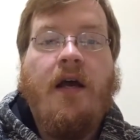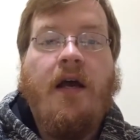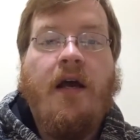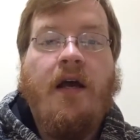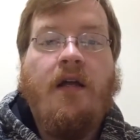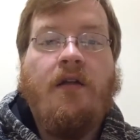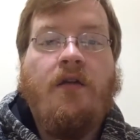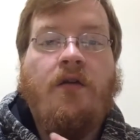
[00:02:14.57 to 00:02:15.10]

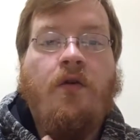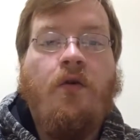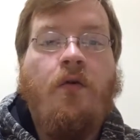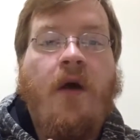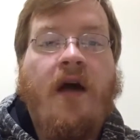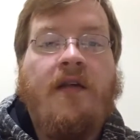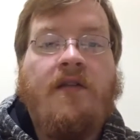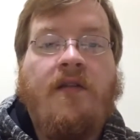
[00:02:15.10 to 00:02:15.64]
and
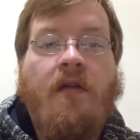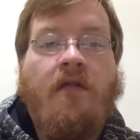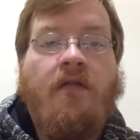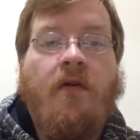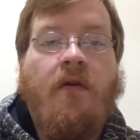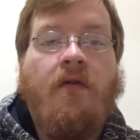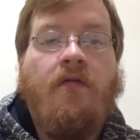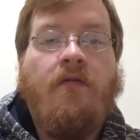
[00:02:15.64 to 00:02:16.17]
you as the
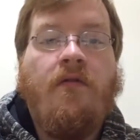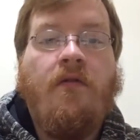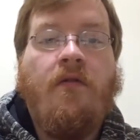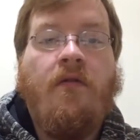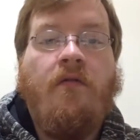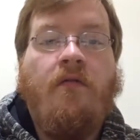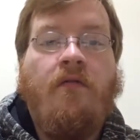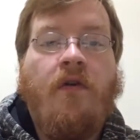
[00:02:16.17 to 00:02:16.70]
third
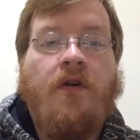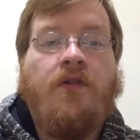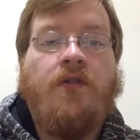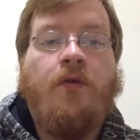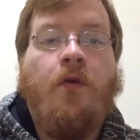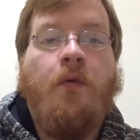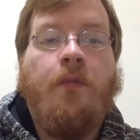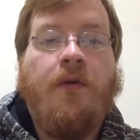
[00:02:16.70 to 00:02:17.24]

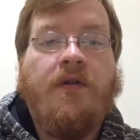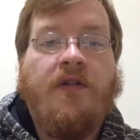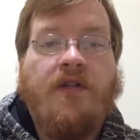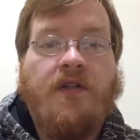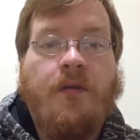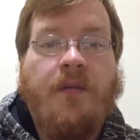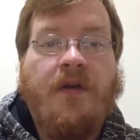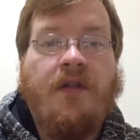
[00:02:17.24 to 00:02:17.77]
virtual
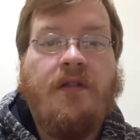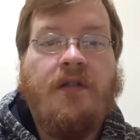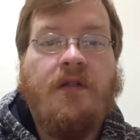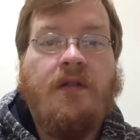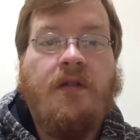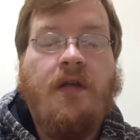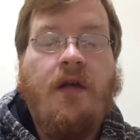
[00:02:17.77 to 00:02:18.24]
participant.